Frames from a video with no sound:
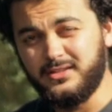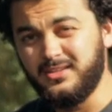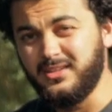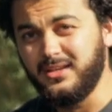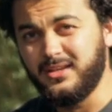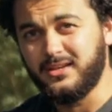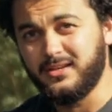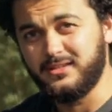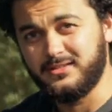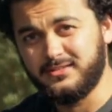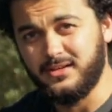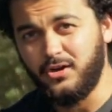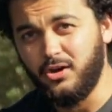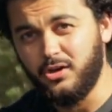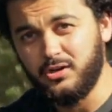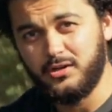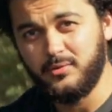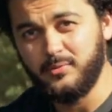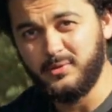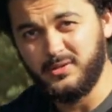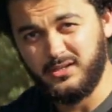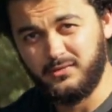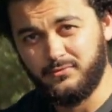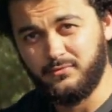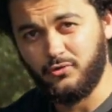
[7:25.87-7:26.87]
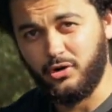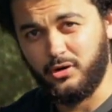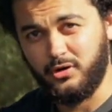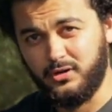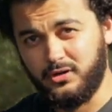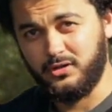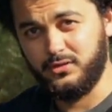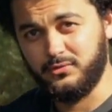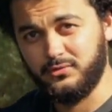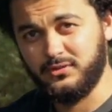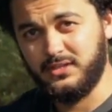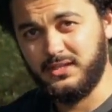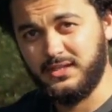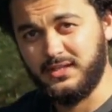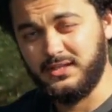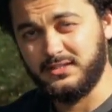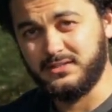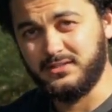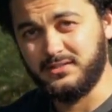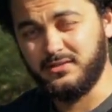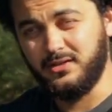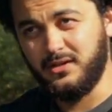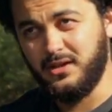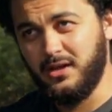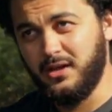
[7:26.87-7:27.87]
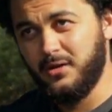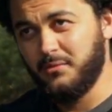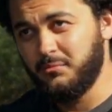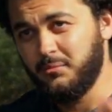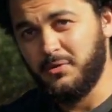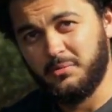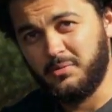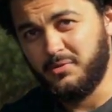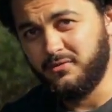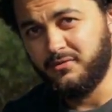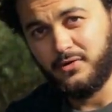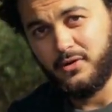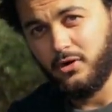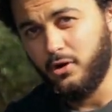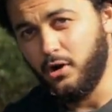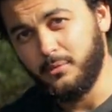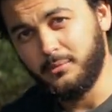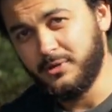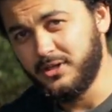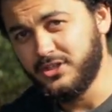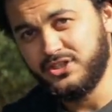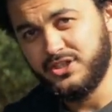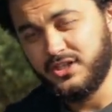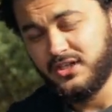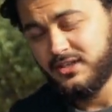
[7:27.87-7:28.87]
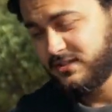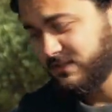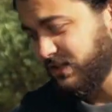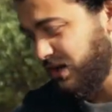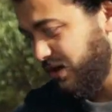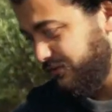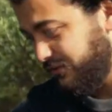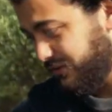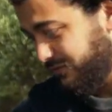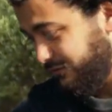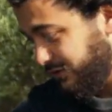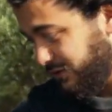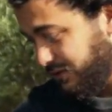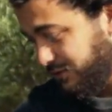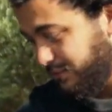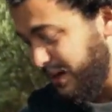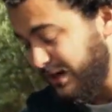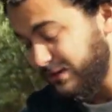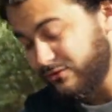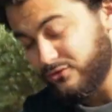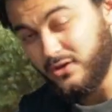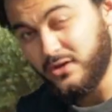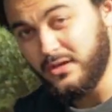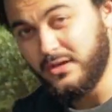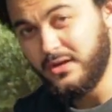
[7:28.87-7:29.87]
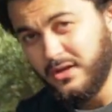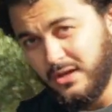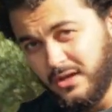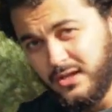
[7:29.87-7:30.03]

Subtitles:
think it's unlimited warranty on these, maybe for how many years they offer for the battery.